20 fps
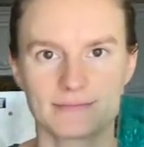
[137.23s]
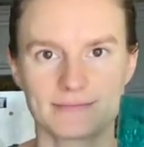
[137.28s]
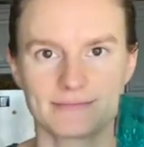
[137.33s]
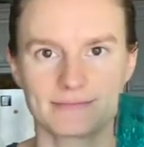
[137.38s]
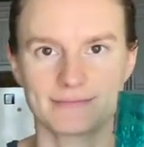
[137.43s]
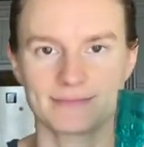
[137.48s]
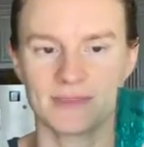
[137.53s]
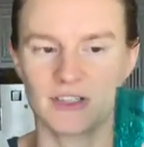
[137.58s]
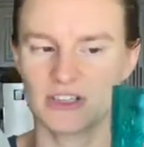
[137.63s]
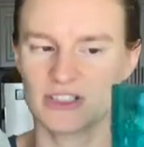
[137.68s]

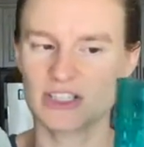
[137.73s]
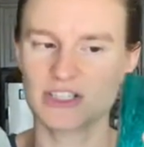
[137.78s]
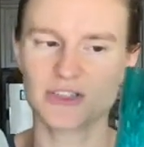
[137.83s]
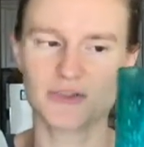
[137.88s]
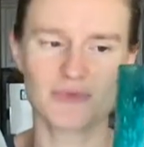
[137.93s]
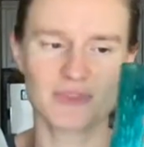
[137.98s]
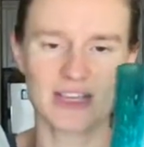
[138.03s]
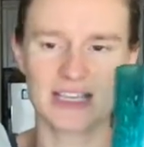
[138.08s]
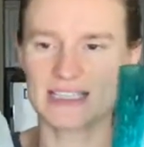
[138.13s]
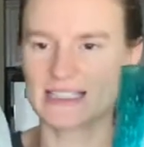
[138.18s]
because I don't
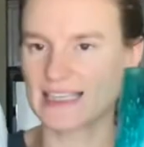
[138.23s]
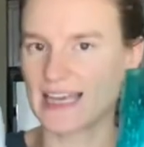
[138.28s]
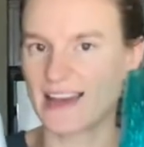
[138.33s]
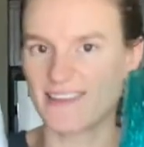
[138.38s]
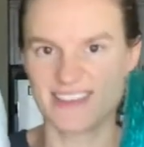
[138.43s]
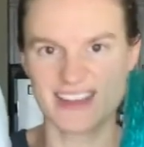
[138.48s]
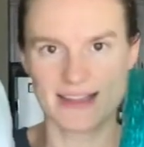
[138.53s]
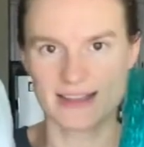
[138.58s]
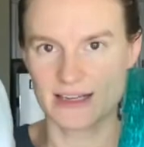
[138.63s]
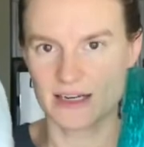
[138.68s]
think it's heavier
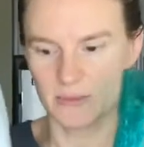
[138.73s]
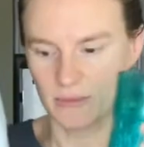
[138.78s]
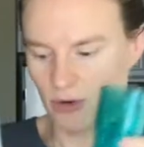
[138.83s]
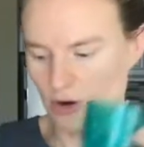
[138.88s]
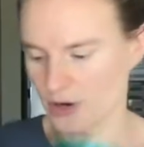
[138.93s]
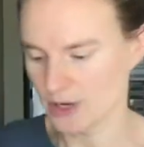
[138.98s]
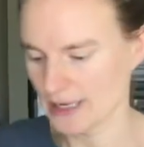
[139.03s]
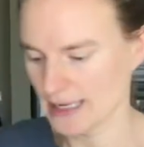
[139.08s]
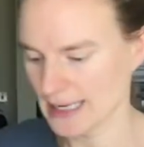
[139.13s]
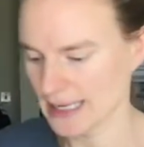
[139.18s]
than a
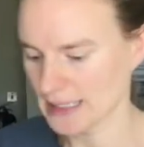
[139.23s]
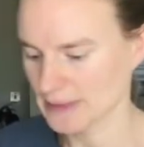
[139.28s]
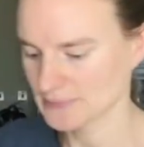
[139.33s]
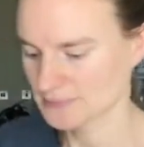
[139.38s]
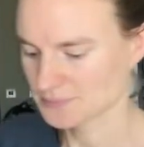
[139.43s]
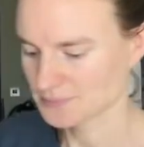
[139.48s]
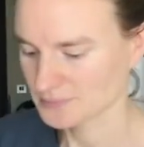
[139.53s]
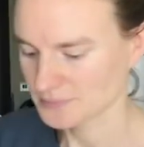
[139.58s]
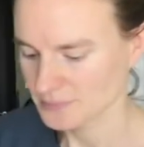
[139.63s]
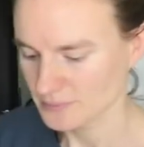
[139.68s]
broccoli.
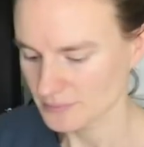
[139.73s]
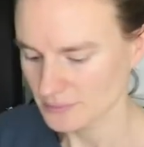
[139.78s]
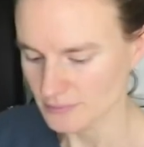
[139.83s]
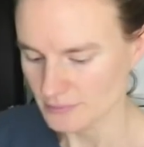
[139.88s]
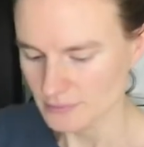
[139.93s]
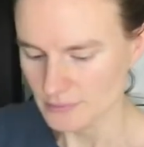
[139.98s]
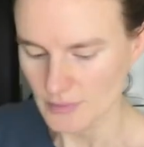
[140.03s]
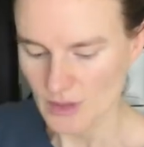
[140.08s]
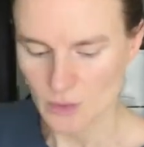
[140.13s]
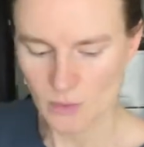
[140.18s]

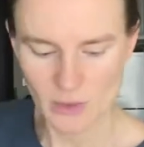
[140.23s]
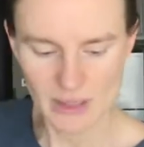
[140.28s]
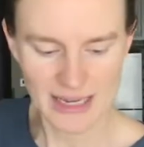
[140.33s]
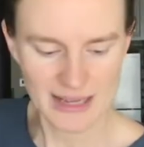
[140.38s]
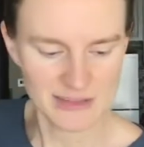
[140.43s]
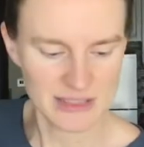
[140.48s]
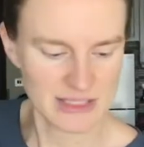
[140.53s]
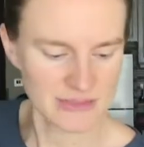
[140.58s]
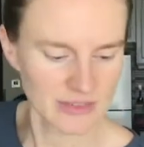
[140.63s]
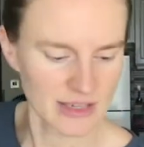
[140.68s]
What else
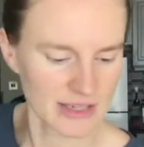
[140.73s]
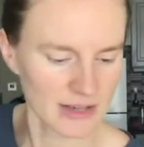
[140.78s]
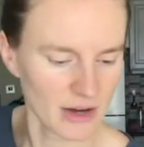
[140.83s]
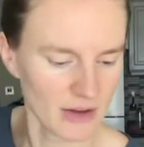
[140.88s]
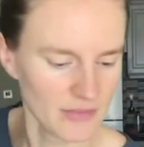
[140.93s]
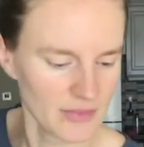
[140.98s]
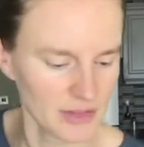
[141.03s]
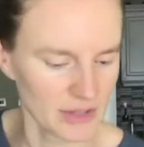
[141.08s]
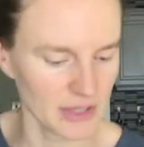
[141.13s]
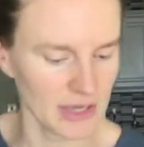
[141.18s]
have I got that
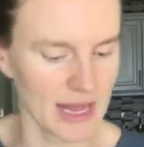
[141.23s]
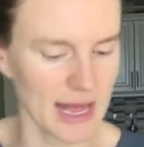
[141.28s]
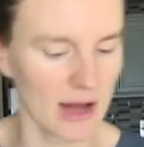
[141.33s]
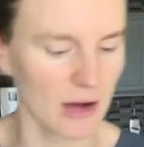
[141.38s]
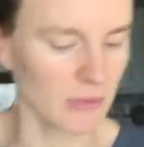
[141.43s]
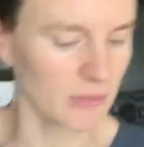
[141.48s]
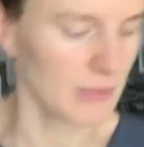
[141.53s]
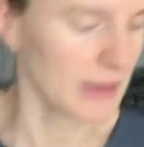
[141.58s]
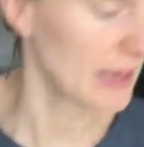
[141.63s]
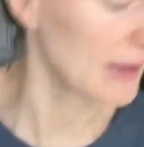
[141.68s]
could help me?